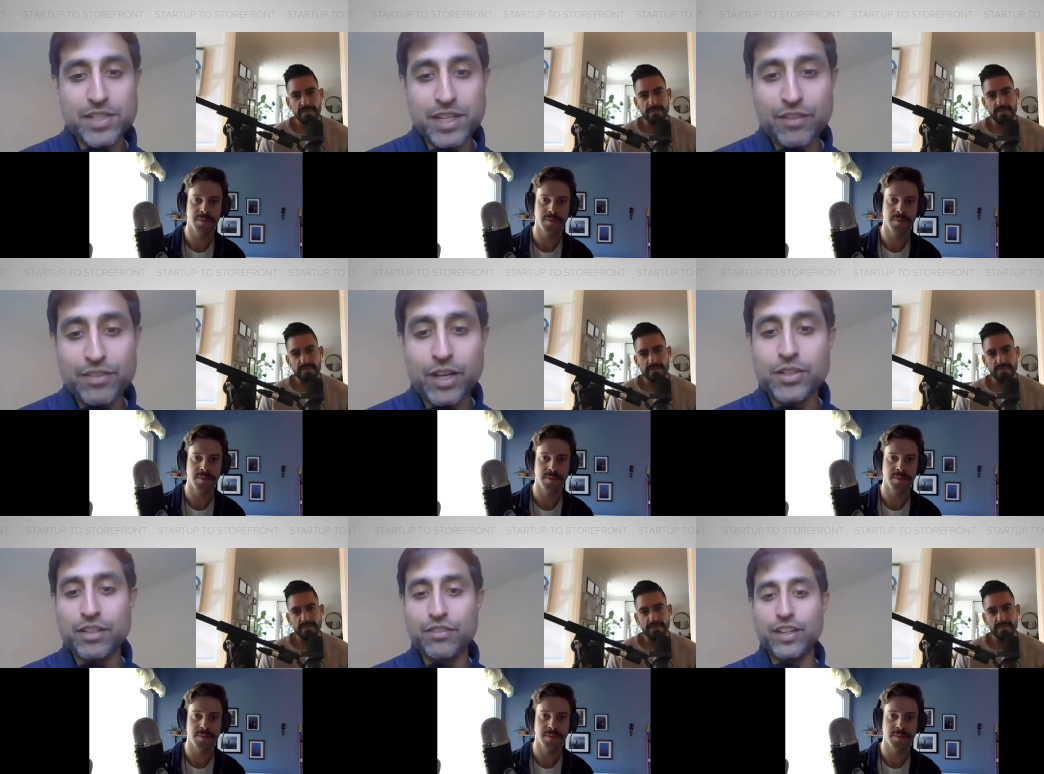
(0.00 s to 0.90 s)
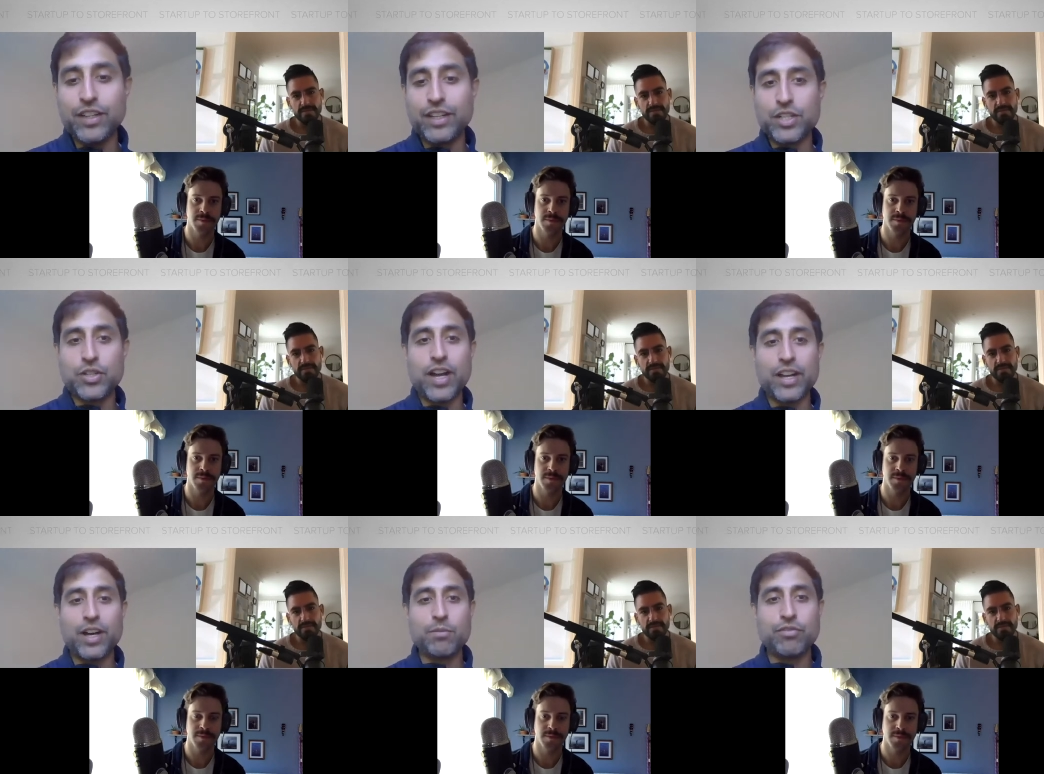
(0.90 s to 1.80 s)
Speaker 1: I love touching and feeling and
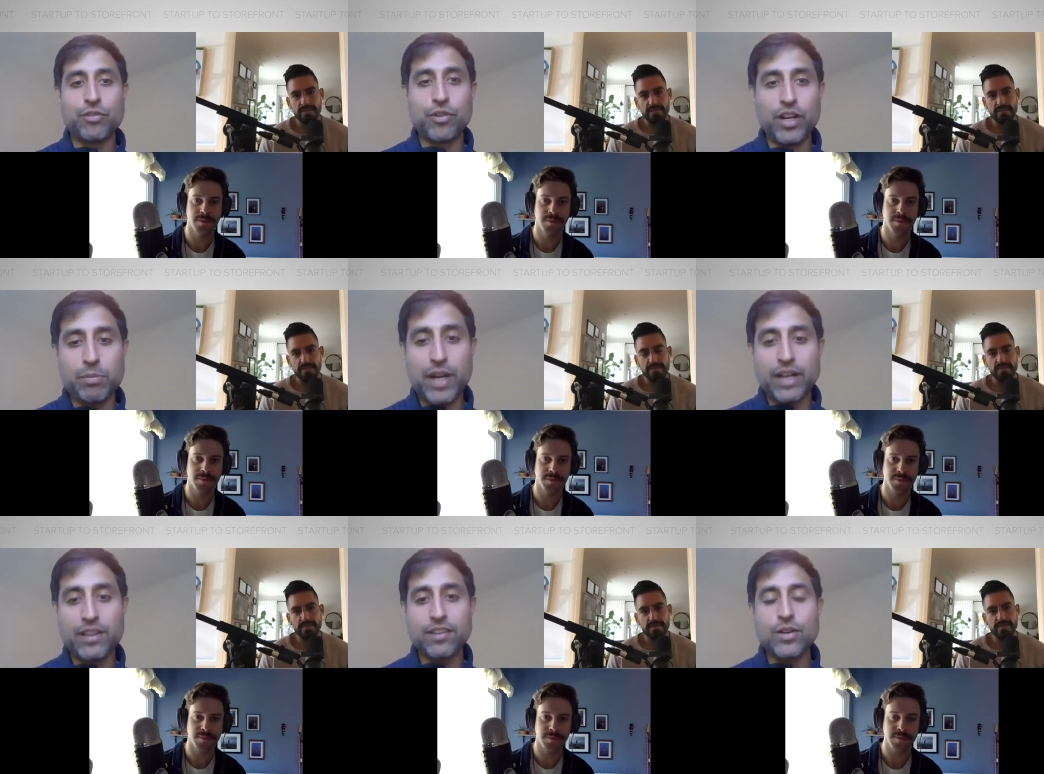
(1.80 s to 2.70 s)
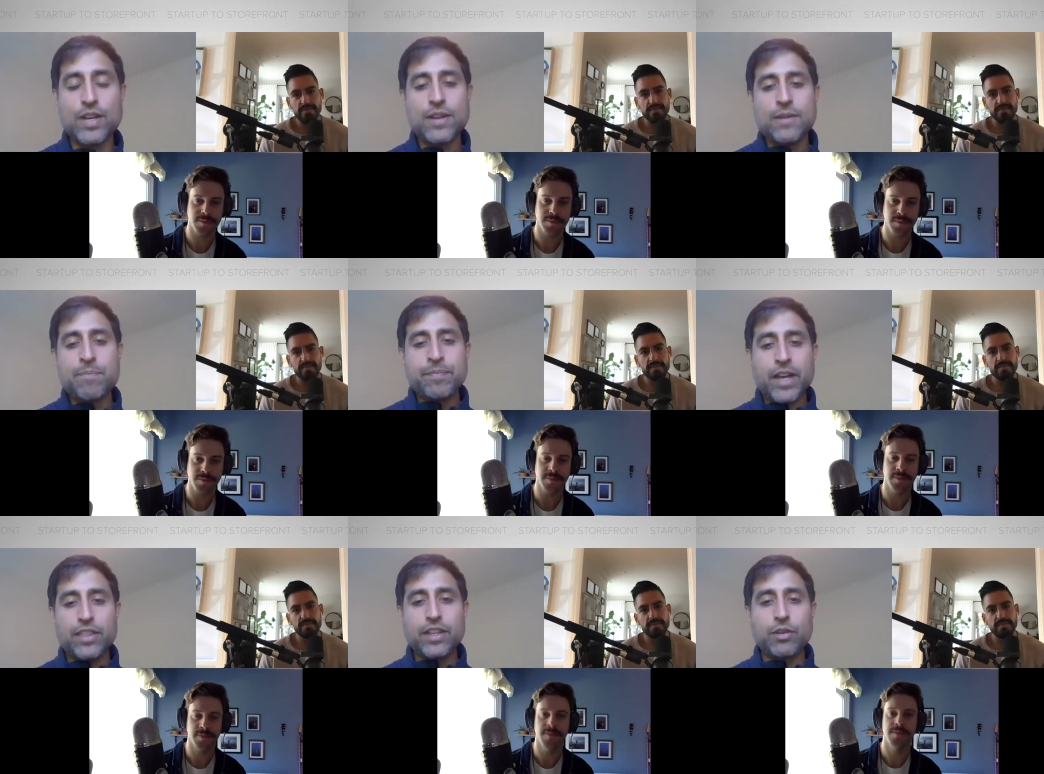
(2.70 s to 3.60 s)
trying on before I buy. So
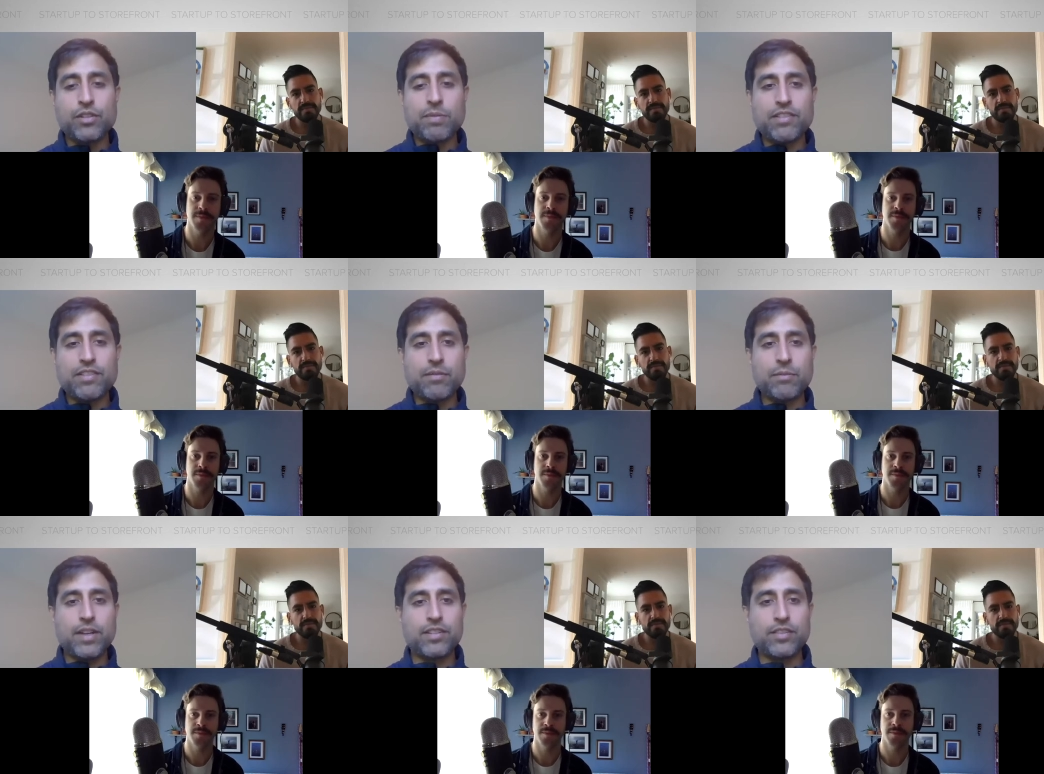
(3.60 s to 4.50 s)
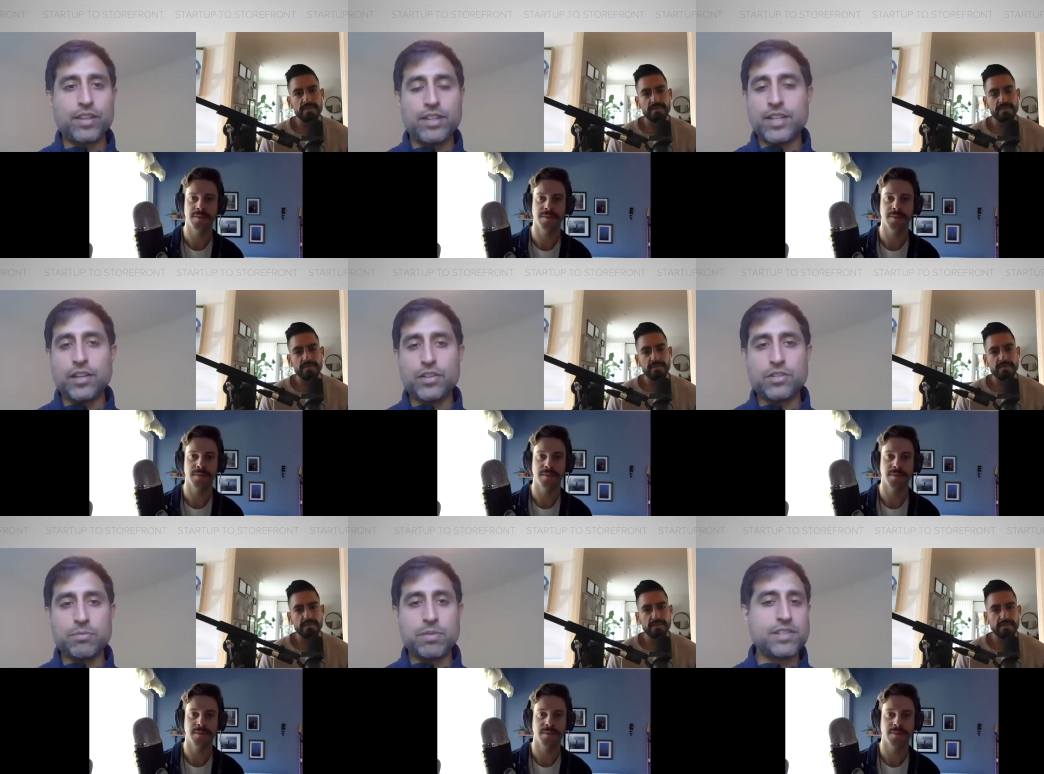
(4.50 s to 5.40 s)
I think there was probably some mix of an
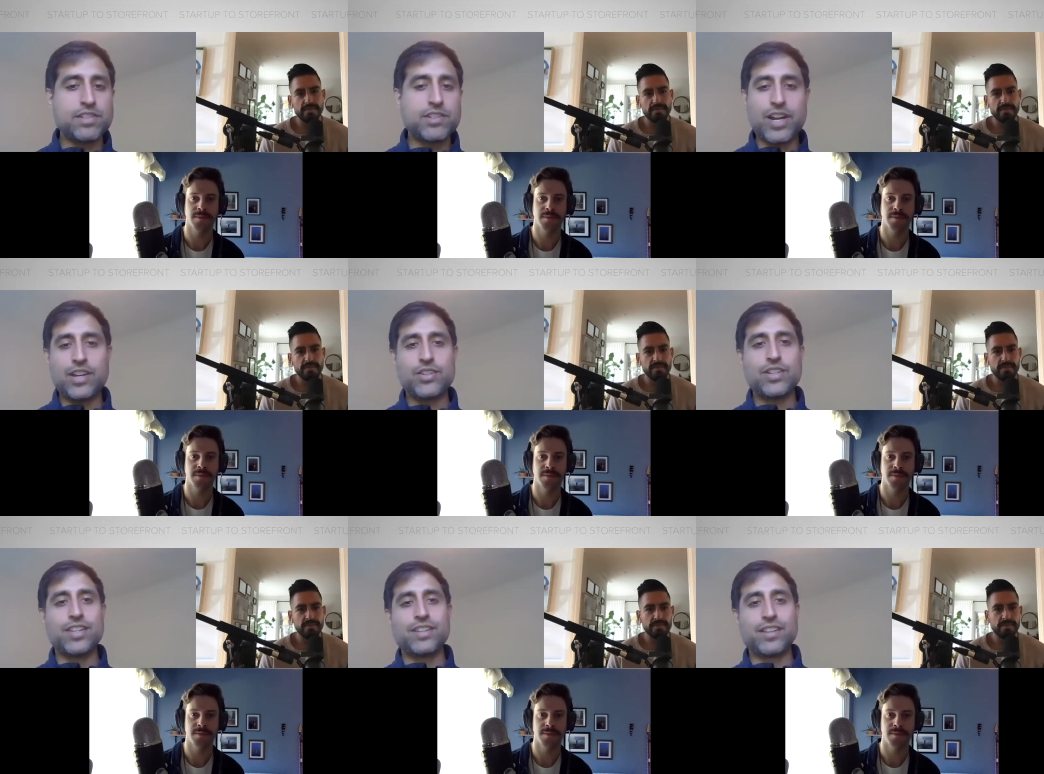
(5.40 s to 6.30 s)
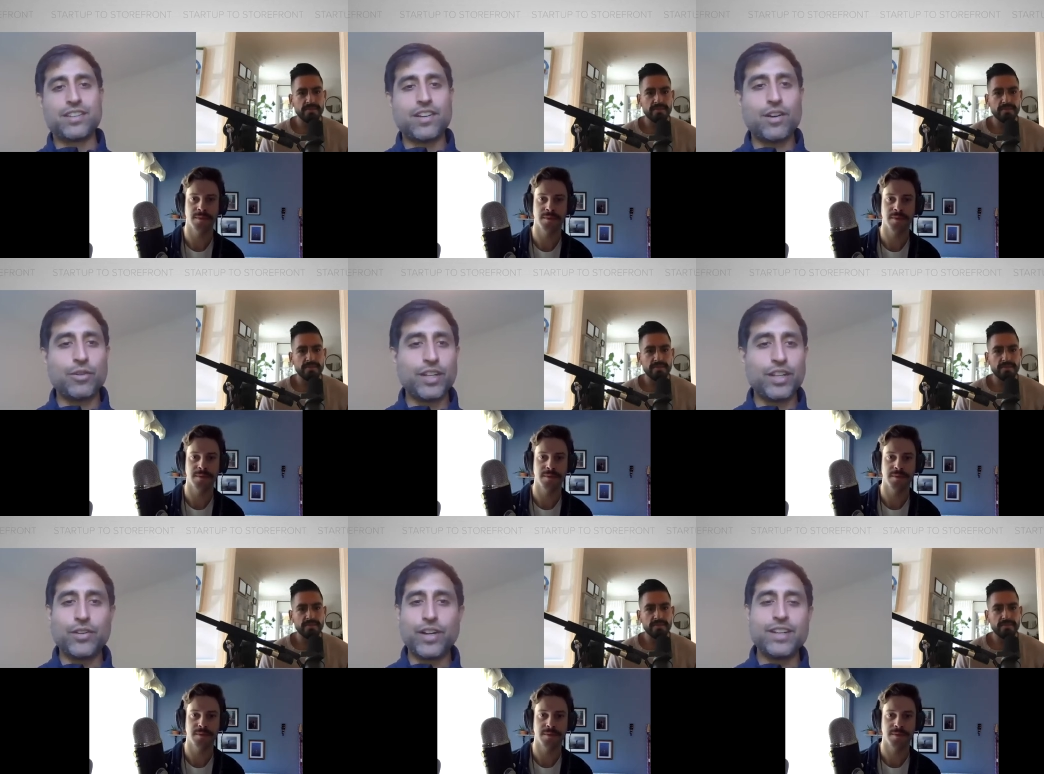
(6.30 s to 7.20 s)
intelligent business strategy that that saw really
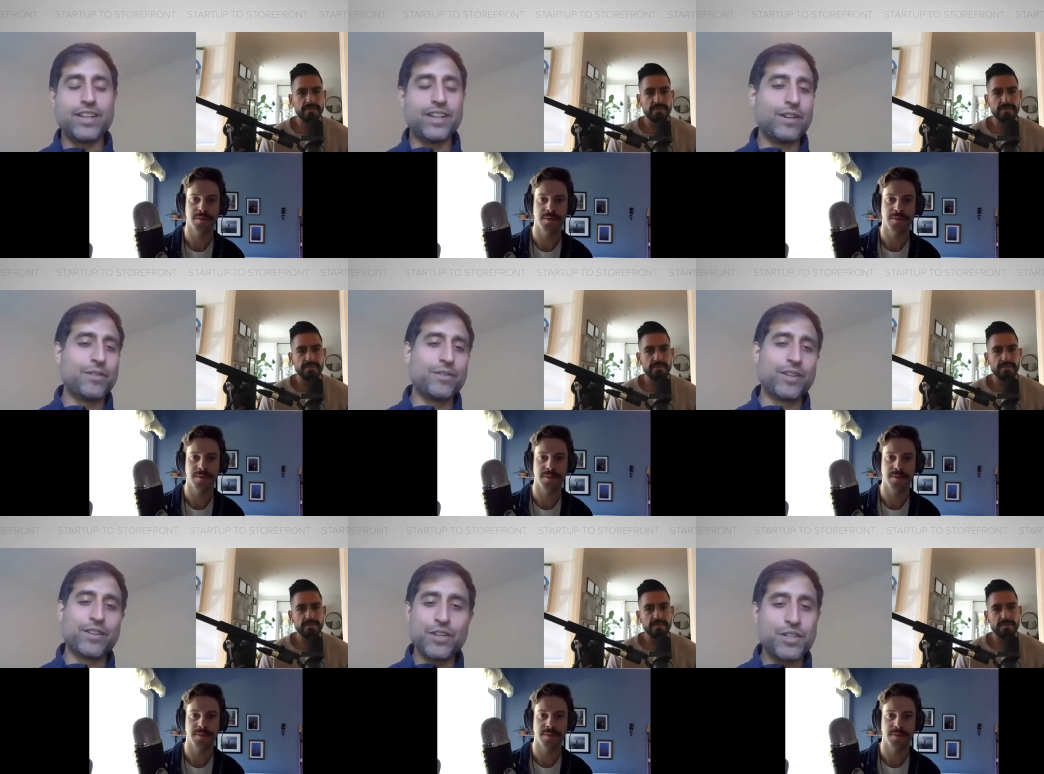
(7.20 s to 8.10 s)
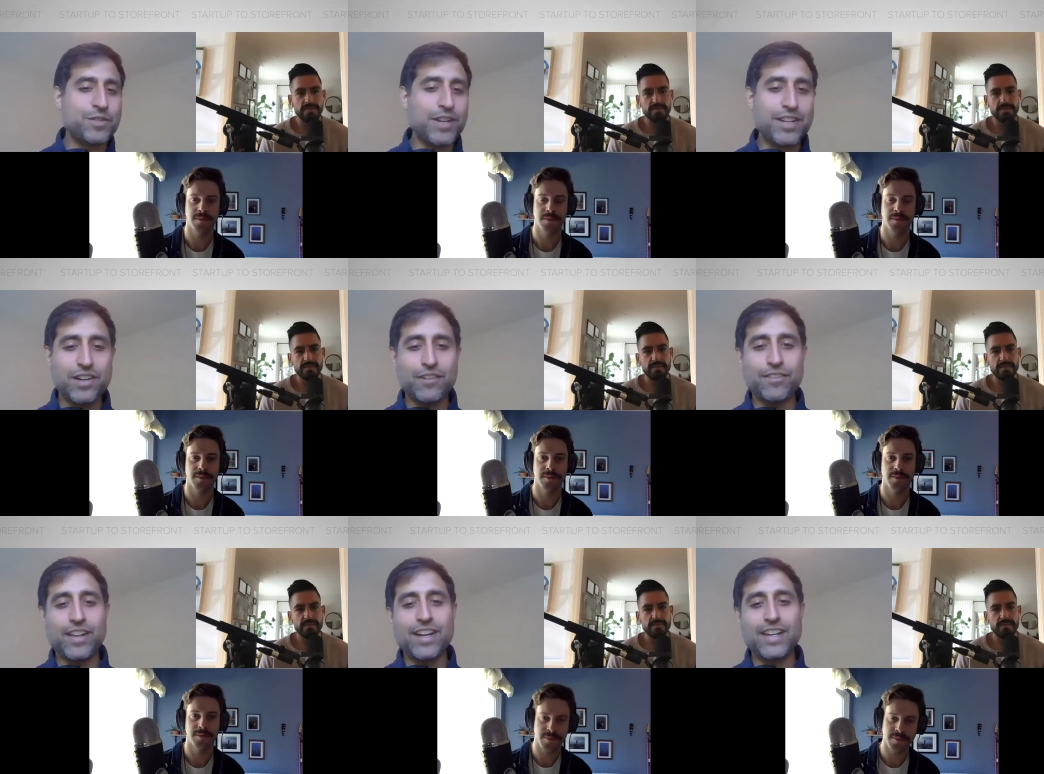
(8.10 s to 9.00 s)
great, you know, conversion rates
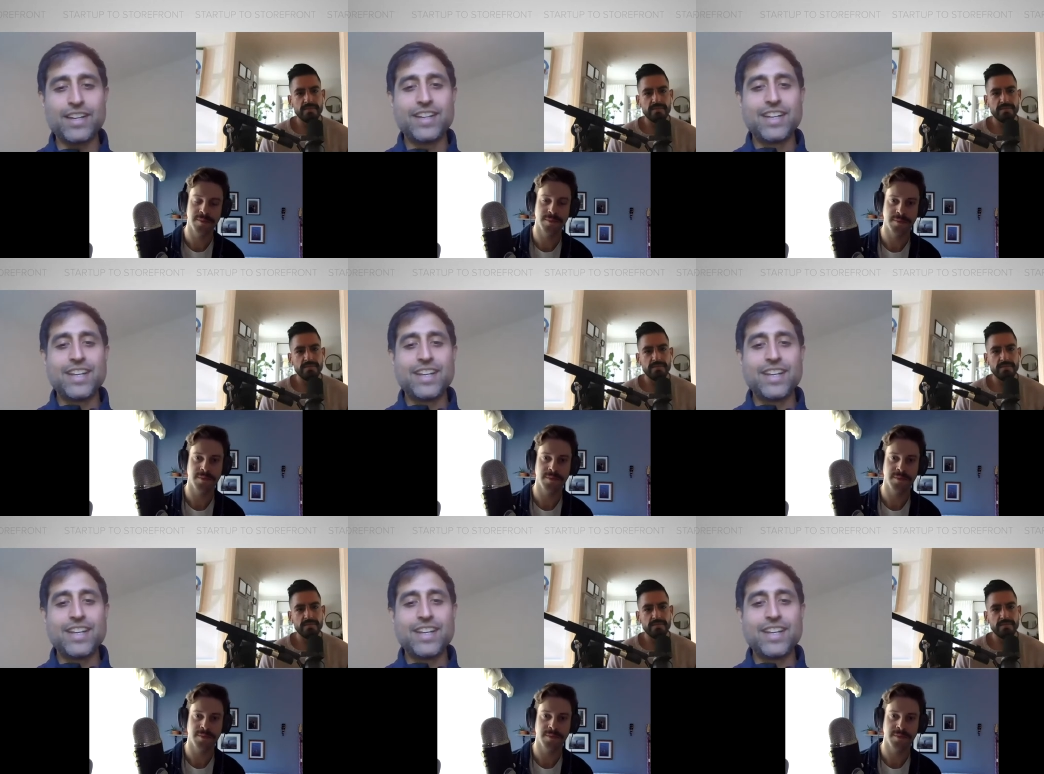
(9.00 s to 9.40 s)
offline